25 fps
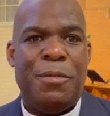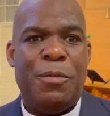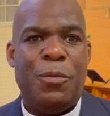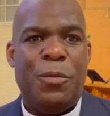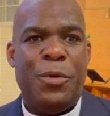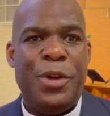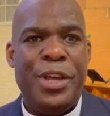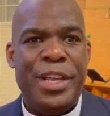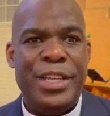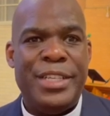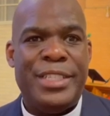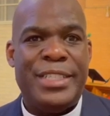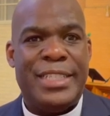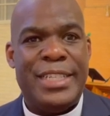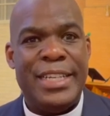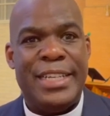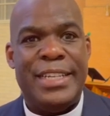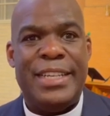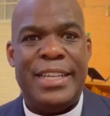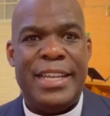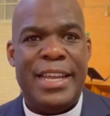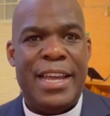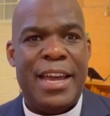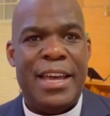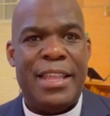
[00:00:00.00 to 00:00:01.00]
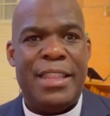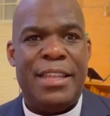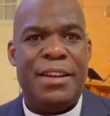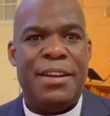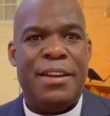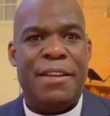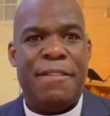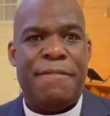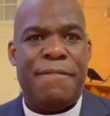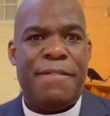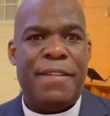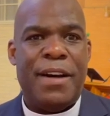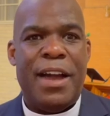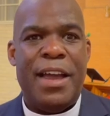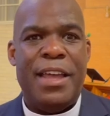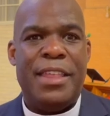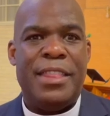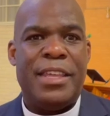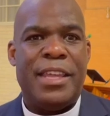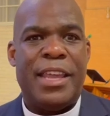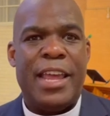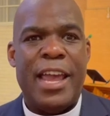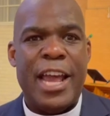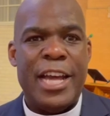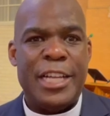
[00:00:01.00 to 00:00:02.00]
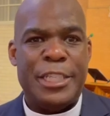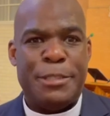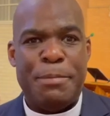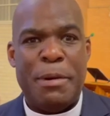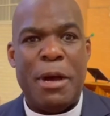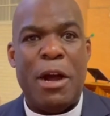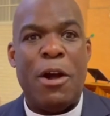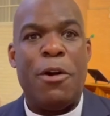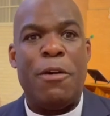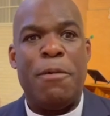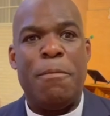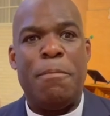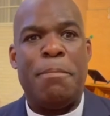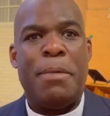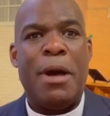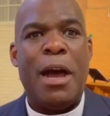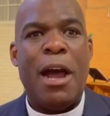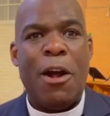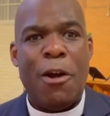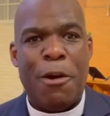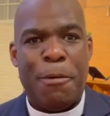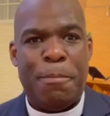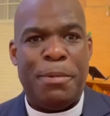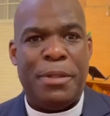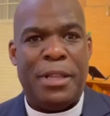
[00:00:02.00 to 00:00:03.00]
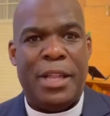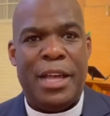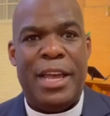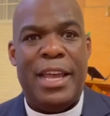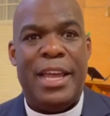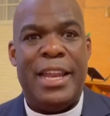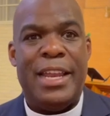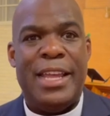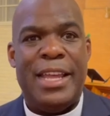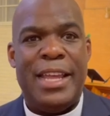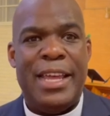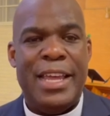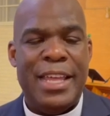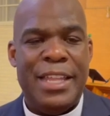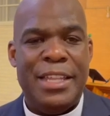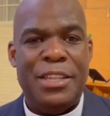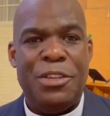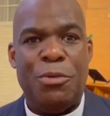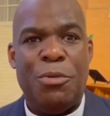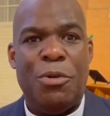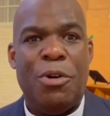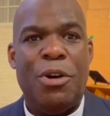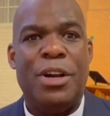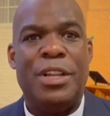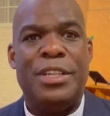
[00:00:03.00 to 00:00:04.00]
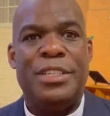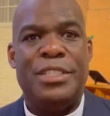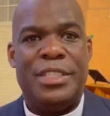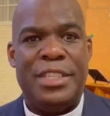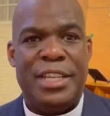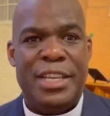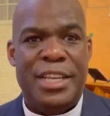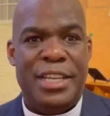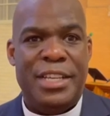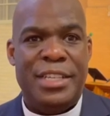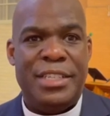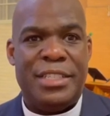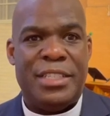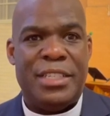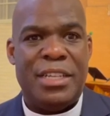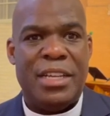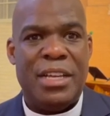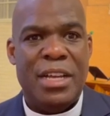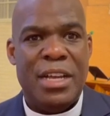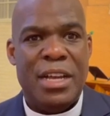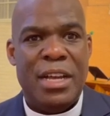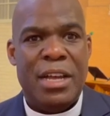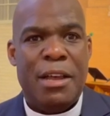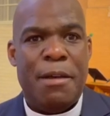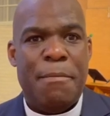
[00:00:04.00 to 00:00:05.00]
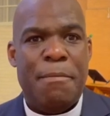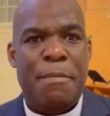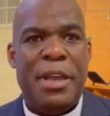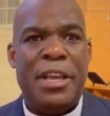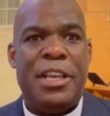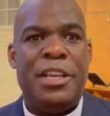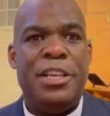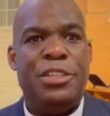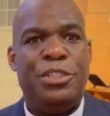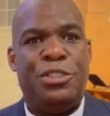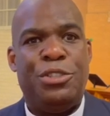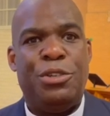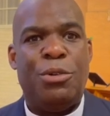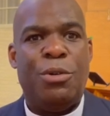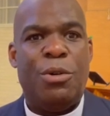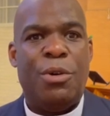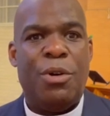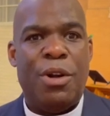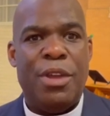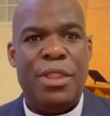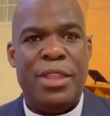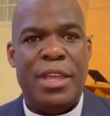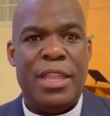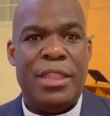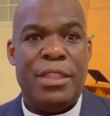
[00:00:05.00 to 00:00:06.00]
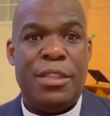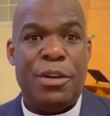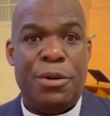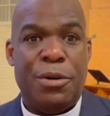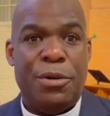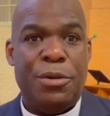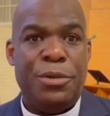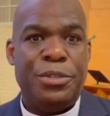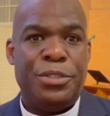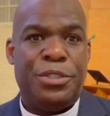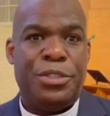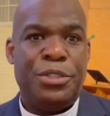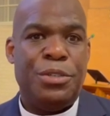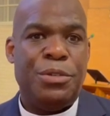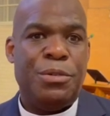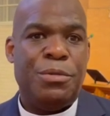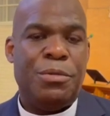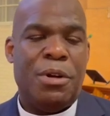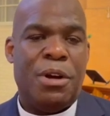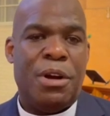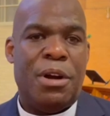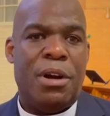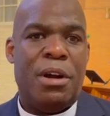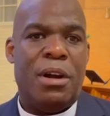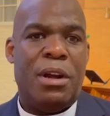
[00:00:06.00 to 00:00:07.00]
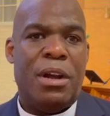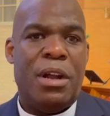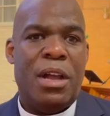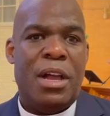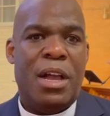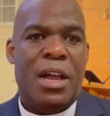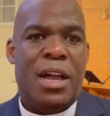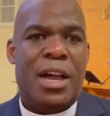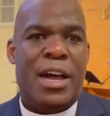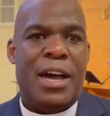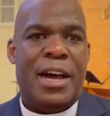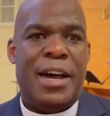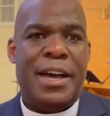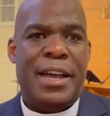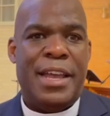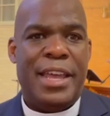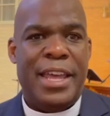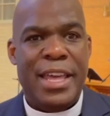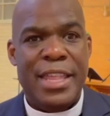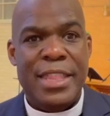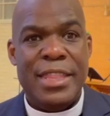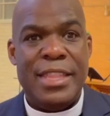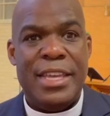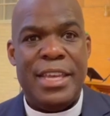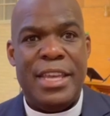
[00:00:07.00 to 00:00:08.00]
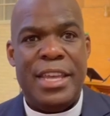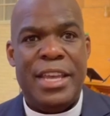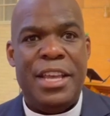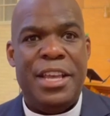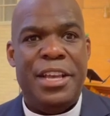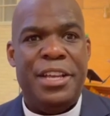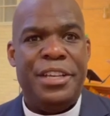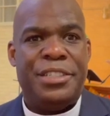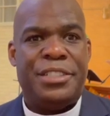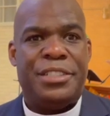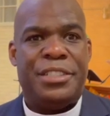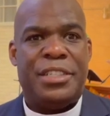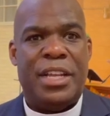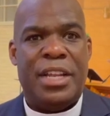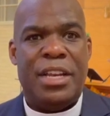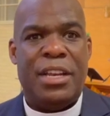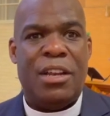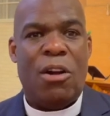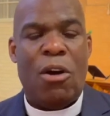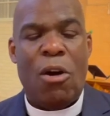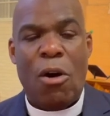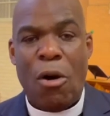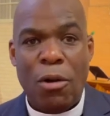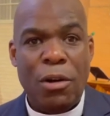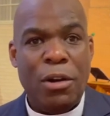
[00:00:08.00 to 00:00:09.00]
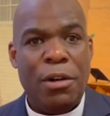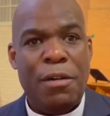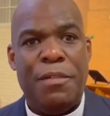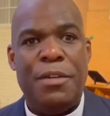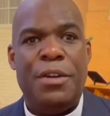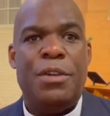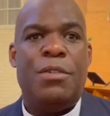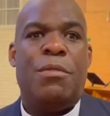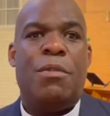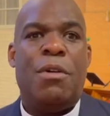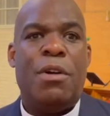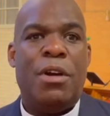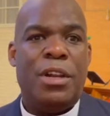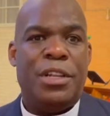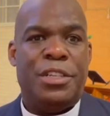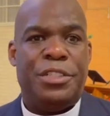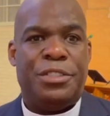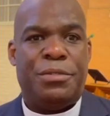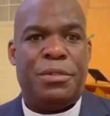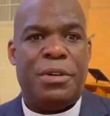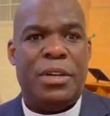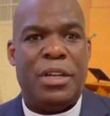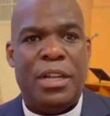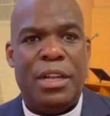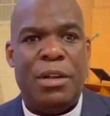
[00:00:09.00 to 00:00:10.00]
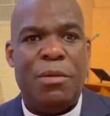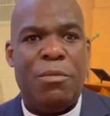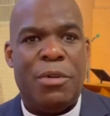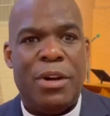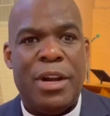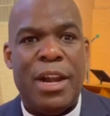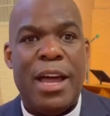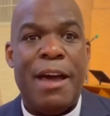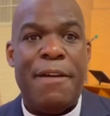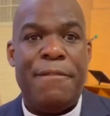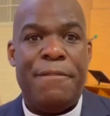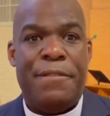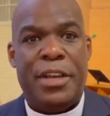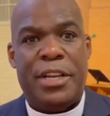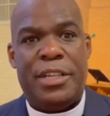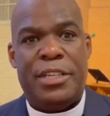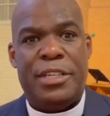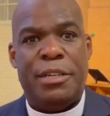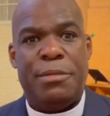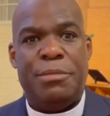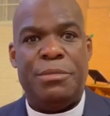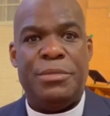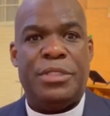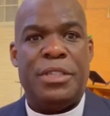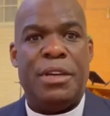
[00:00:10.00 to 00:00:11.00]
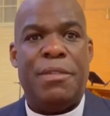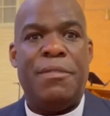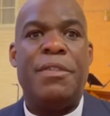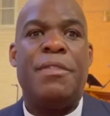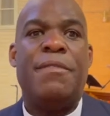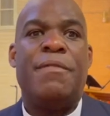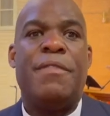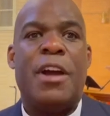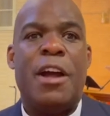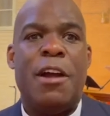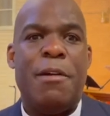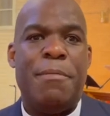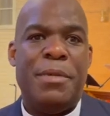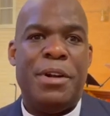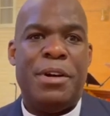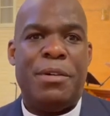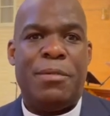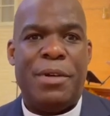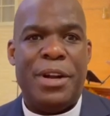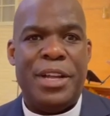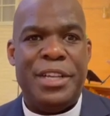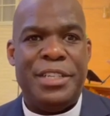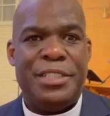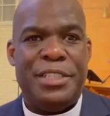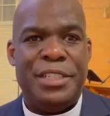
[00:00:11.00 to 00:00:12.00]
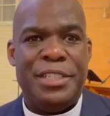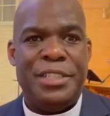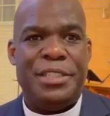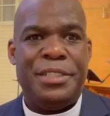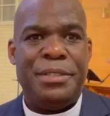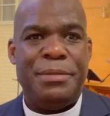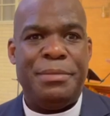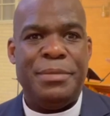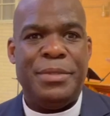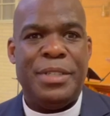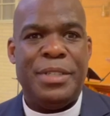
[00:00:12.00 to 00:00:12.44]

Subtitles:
We stood together to fight the gas-powered power plant in New Orleans East, making sure that those who were in the East and all over New Orleans, really, were not victims of environmental racism.